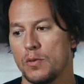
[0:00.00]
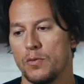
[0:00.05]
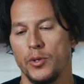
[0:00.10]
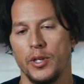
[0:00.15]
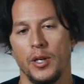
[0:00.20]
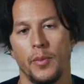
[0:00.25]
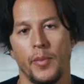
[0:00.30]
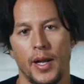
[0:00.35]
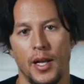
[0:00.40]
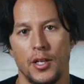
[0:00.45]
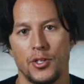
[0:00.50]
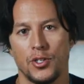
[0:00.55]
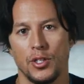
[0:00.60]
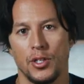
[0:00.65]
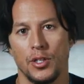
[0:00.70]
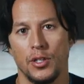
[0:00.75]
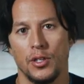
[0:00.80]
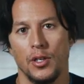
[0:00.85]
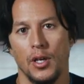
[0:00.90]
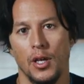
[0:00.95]
of
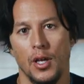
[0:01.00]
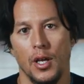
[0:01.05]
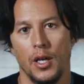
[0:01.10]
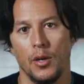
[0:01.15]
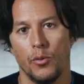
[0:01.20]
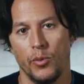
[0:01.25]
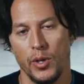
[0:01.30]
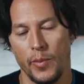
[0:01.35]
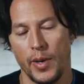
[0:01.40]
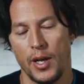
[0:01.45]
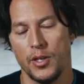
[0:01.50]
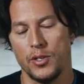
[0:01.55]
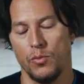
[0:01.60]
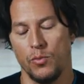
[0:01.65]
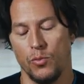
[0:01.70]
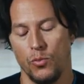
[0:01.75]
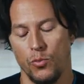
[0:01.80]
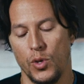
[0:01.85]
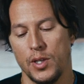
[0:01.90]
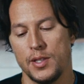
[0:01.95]

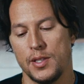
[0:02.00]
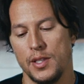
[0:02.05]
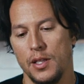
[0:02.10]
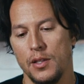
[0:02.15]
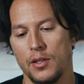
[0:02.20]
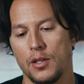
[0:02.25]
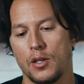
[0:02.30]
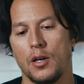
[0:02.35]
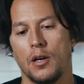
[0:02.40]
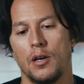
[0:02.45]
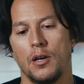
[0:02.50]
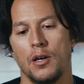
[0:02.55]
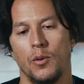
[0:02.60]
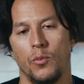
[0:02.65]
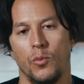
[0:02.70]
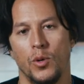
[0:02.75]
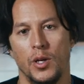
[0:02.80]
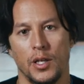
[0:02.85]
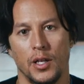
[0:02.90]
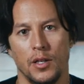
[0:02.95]
reimagine what's in the car
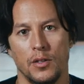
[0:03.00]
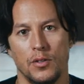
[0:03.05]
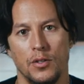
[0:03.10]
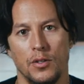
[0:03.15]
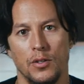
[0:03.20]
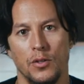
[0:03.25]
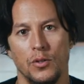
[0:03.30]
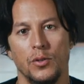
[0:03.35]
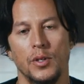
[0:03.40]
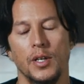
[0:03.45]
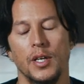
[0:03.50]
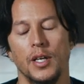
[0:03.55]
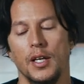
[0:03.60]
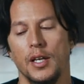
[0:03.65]
and what it could do,